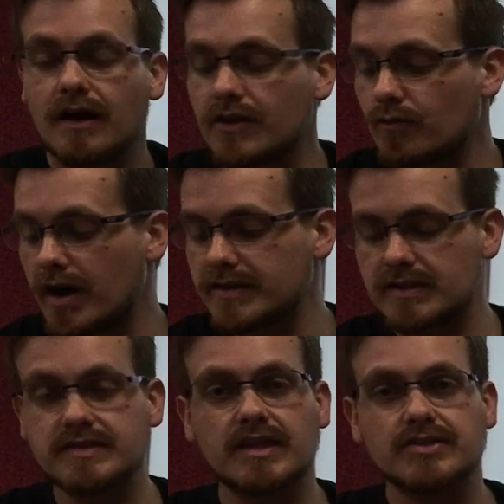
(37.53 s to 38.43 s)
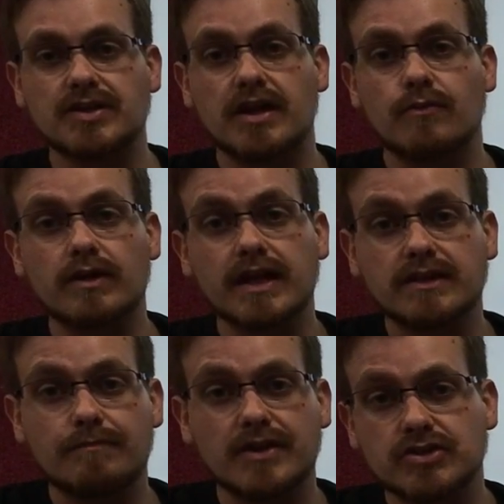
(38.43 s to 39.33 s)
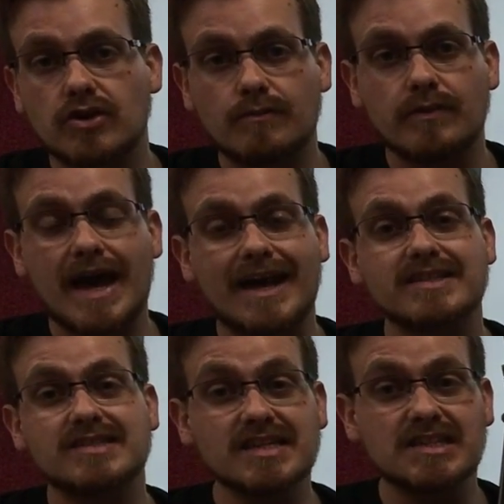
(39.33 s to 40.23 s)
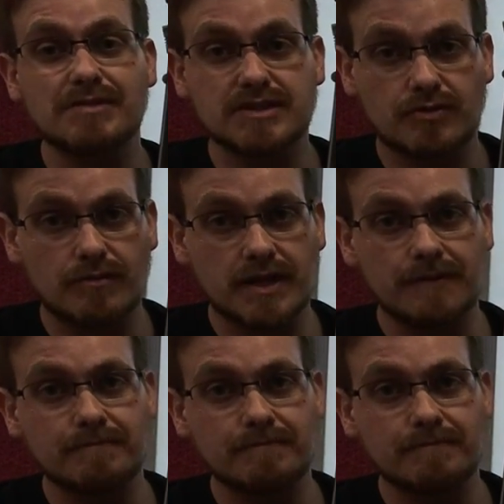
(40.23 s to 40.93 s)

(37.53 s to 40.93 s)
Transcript: Otherwise, let's get started. We're going to get the metronome at 60 beats per minute.